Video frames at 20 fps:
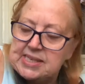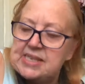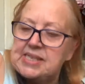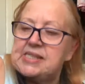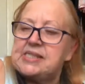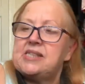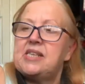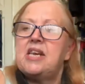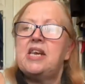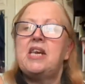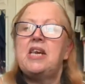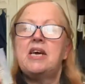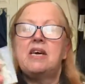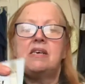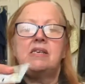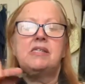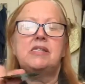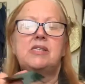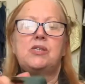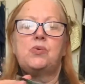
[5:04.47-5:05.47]
is the
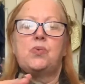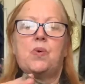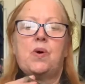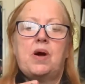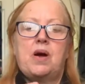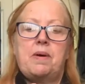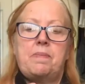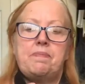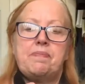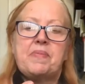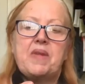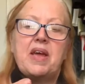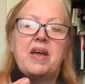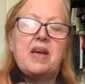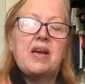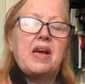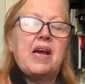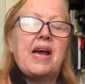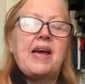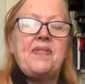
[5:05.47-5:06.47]
last one
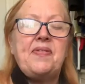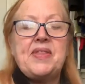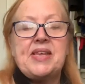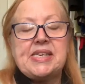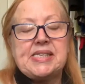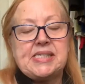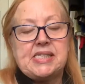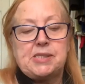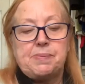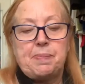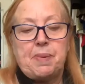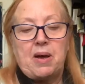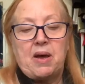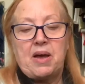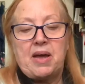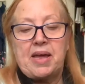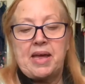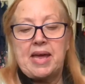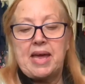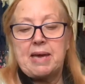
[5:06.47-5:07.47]
and this is
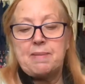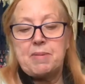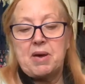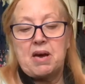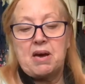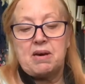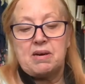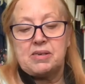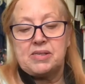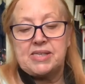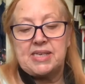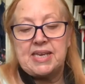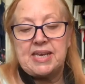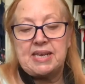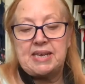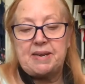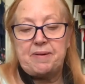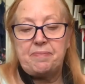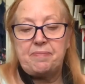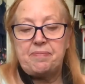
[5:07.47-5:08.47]
by Emma
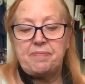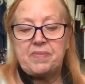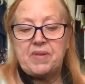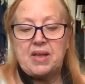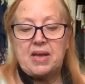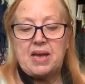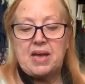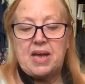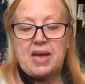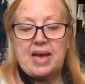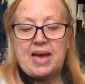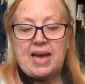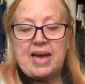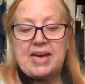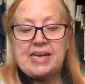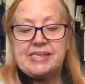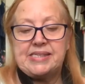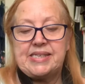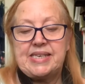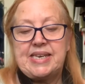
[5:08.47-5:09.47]
Hardie
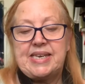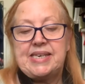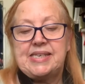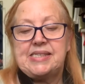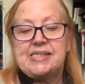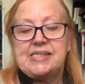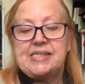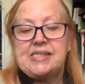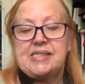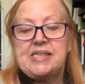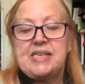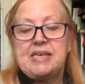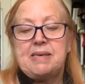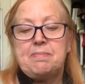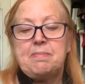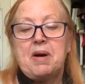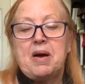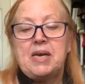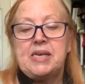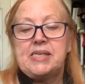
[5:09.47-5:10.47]
and it's the
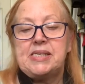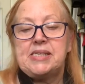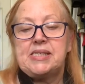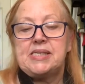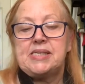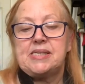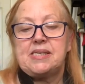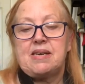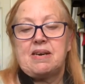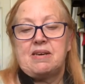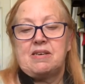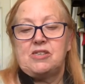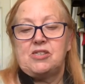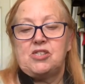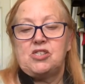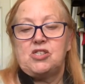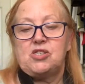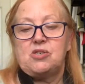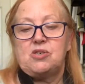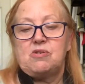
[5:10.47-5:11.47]
Midas
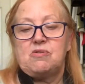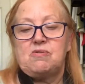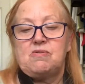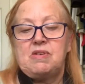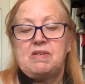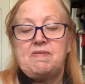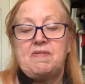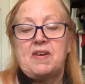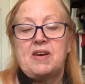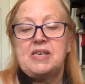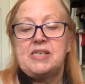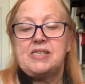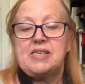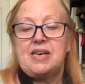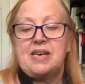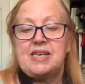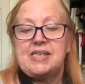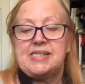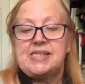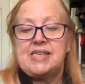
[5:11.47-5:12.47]
Touch
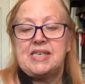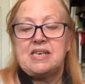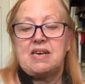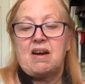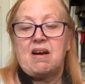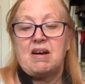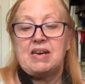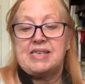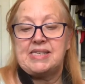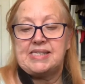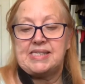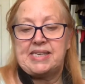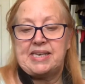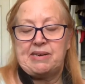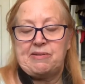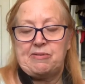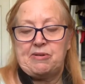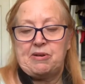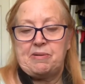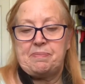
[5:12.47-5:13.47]
Revitalising Eye
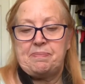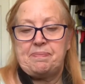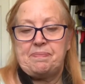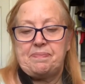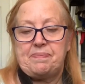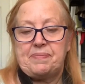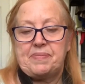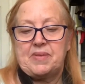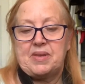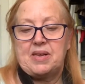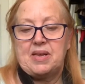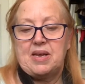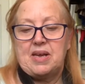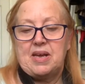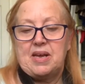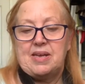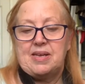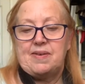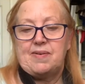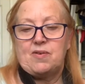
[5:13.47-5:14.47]
Serum
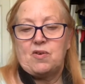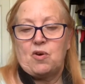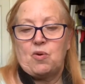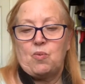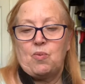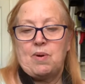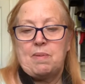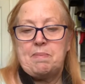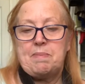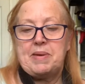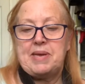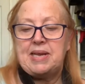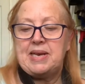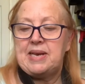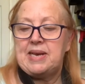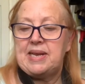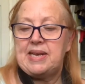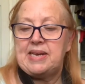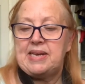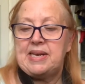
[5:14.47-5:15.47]
got one mil
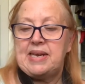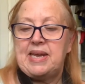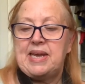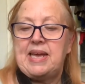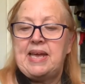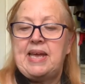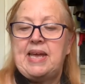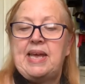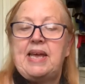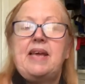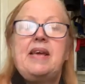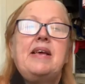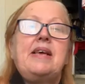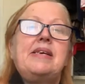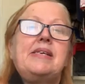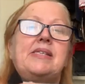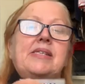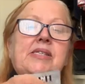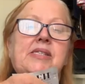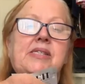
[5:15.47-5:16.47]
in here
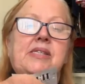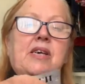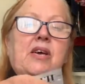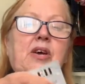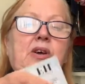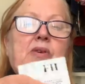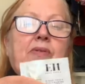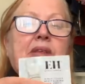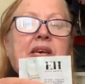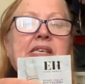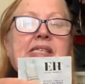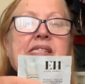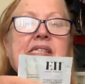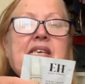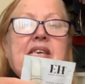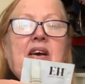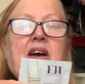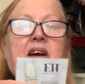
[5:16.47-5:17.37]
so that's the